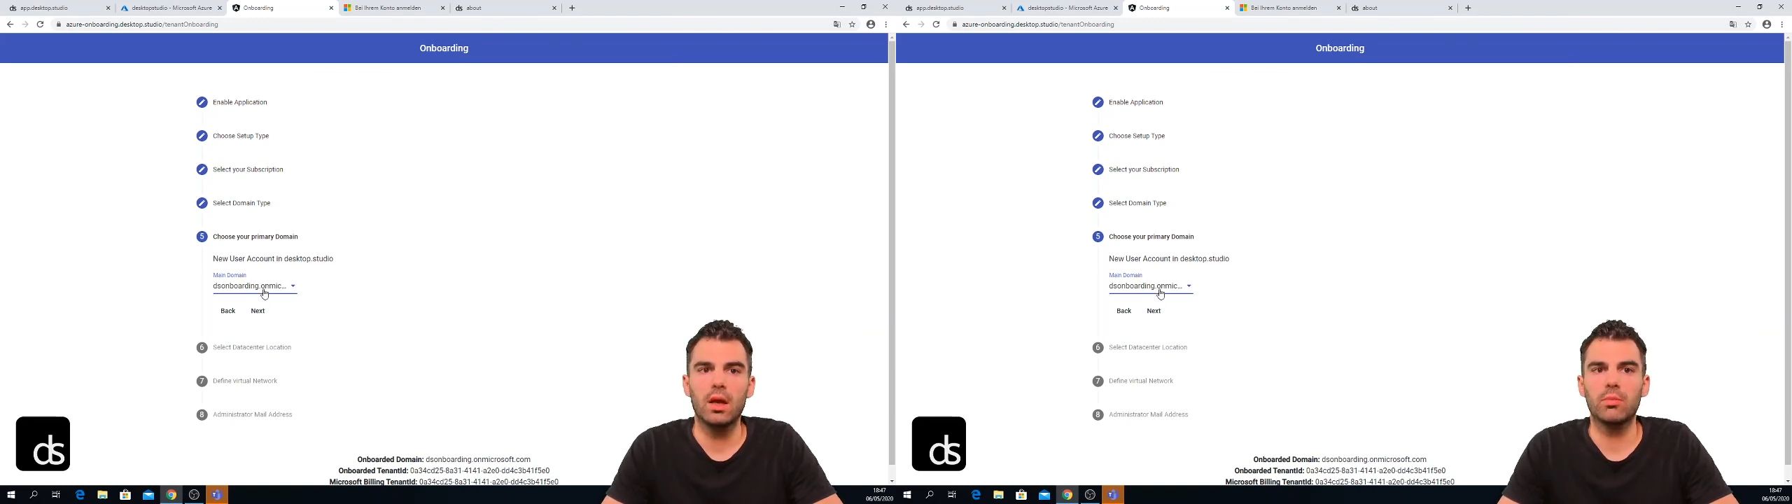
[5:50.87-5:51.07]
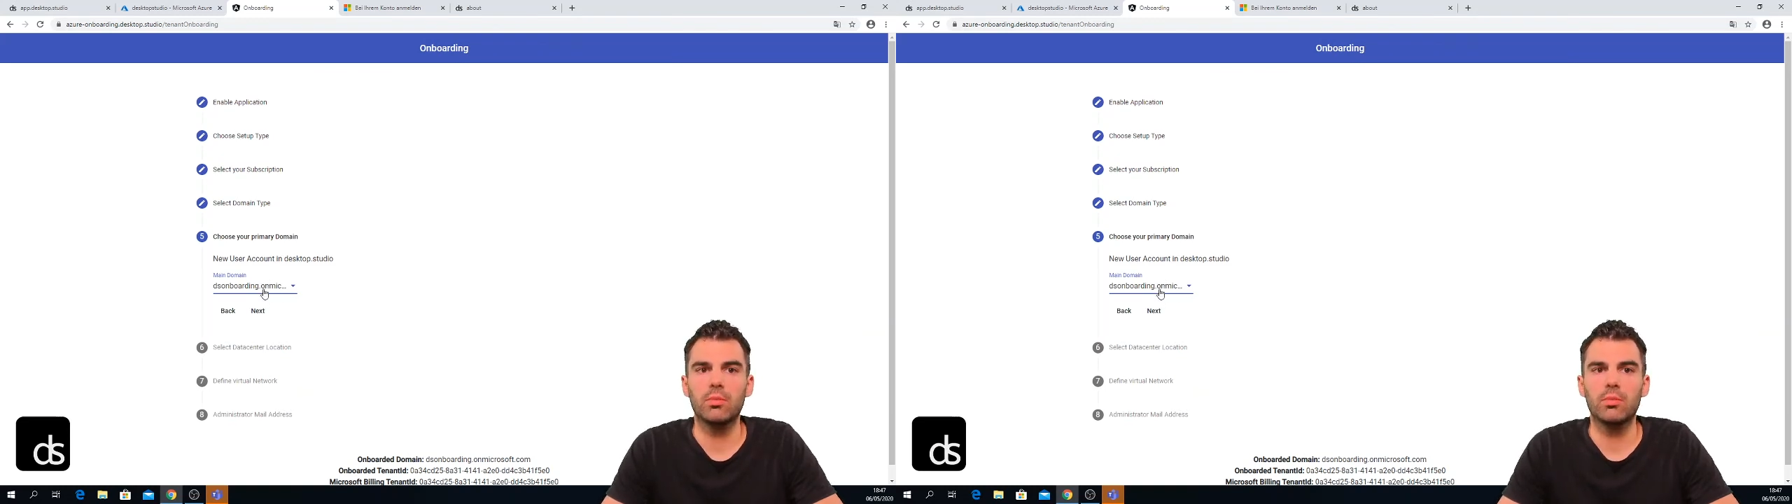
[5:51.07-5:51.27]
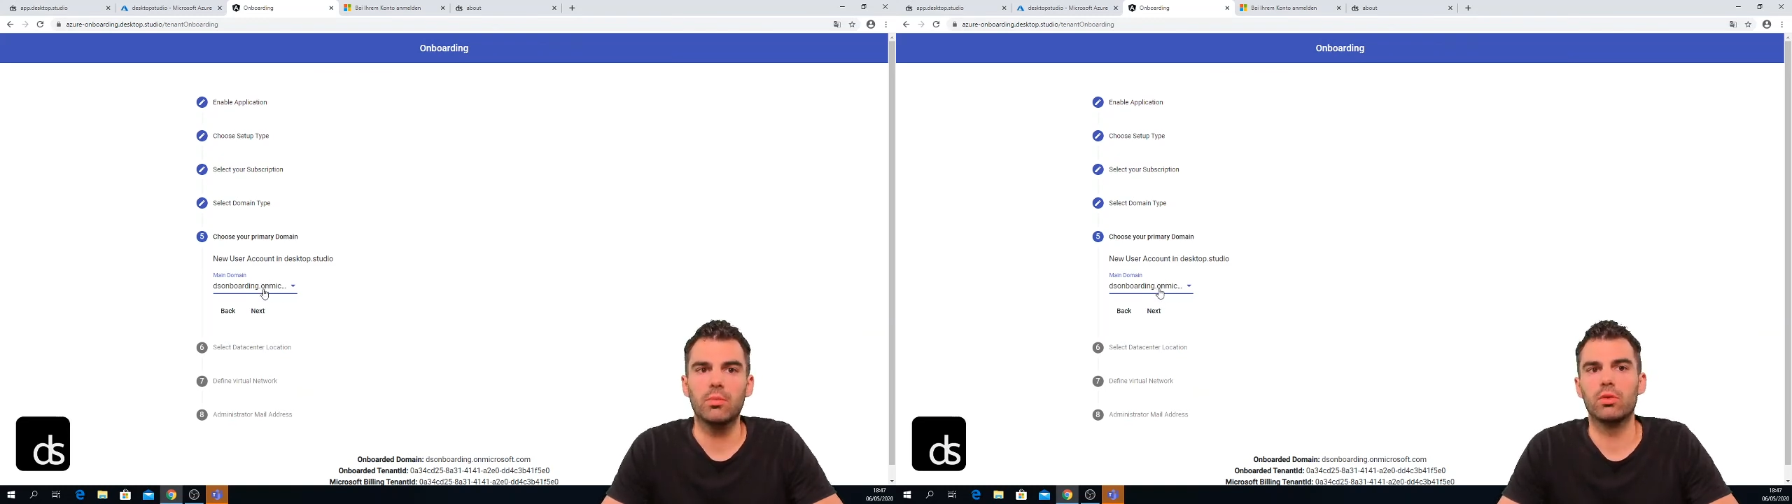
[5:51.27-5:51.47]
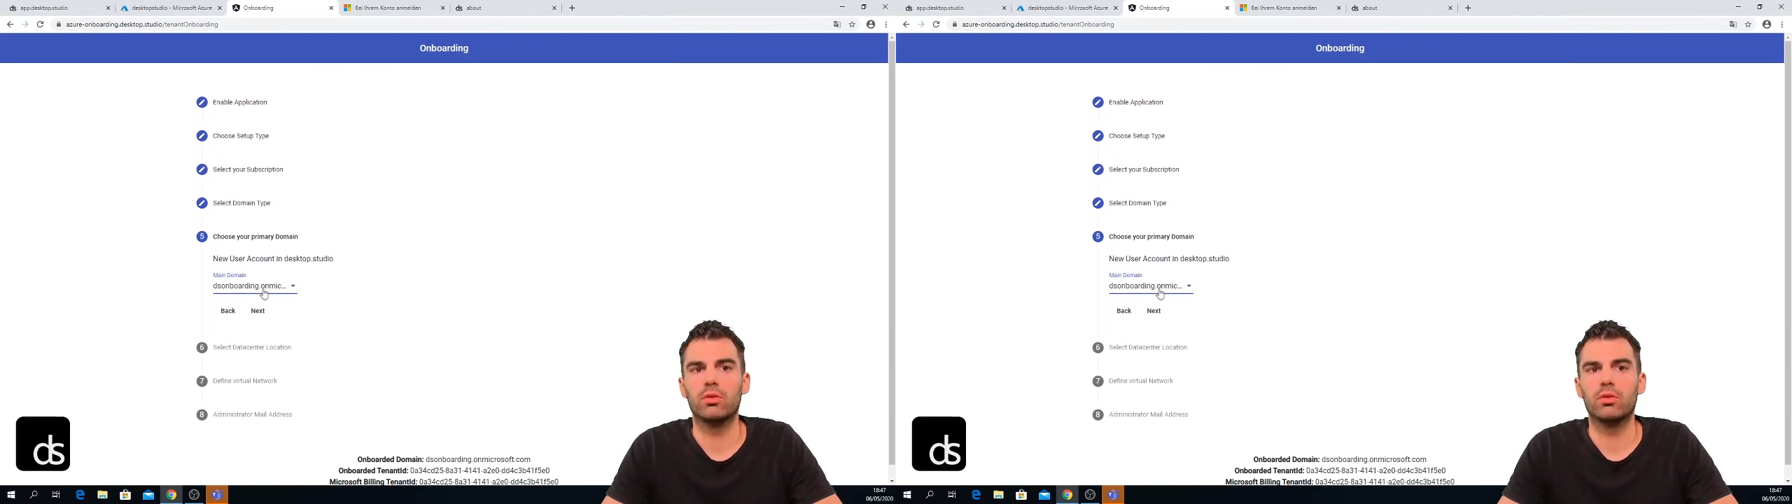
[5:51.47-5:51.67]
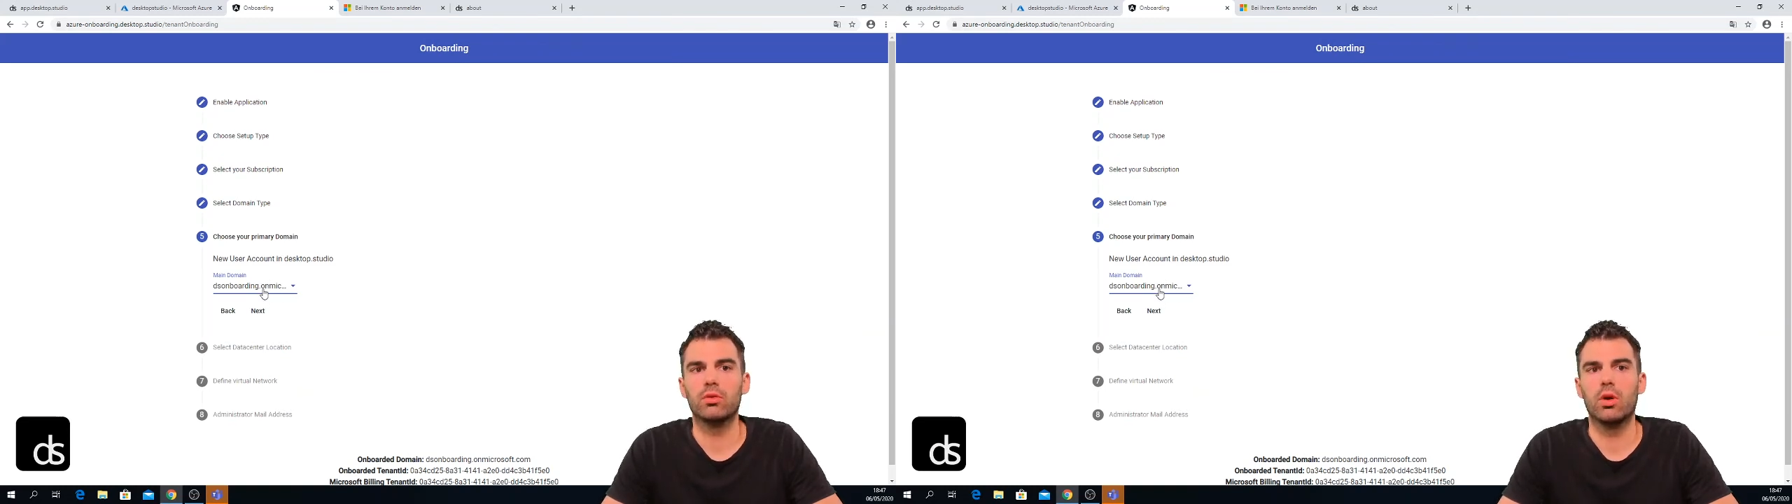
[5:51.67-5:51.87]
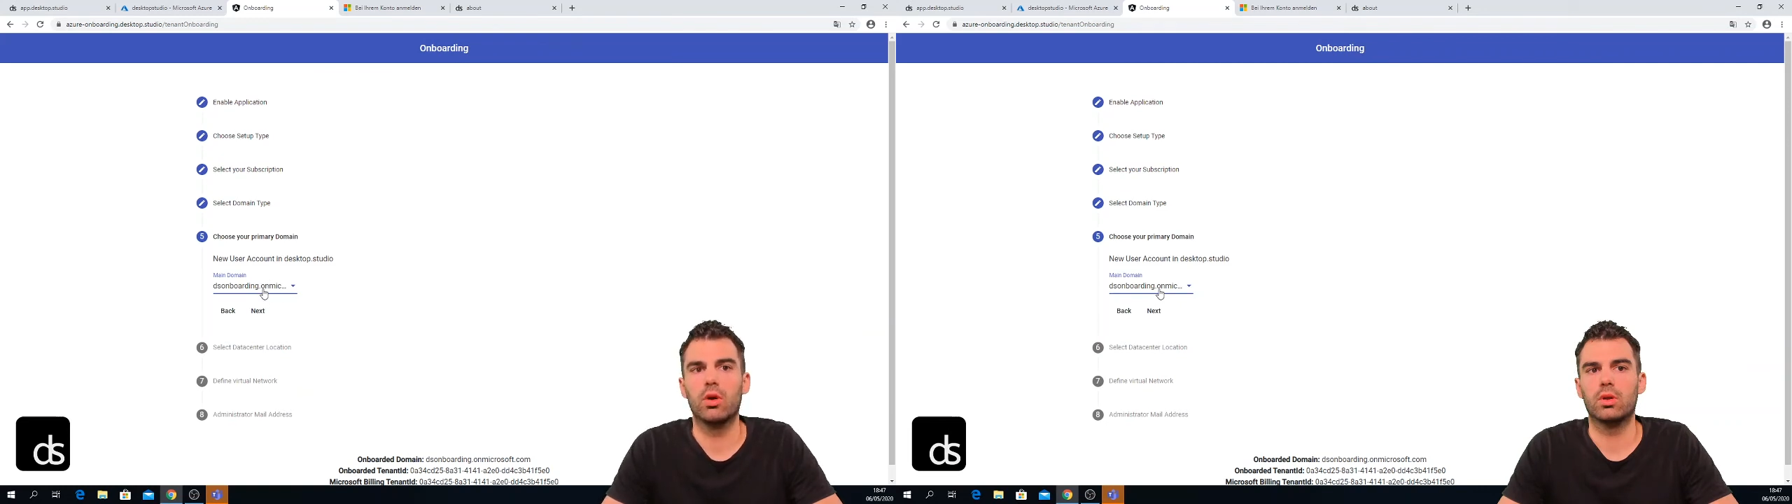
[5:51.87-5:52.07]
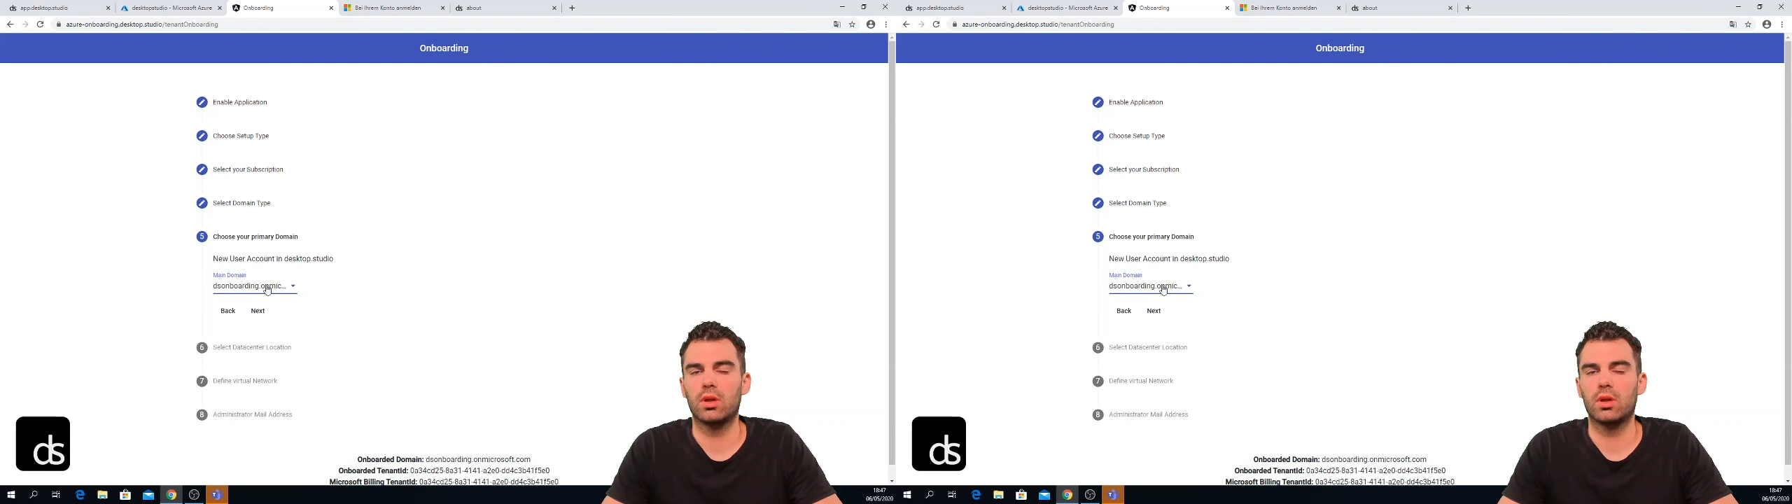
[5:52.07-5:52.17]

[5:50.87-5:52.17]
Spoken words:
that if you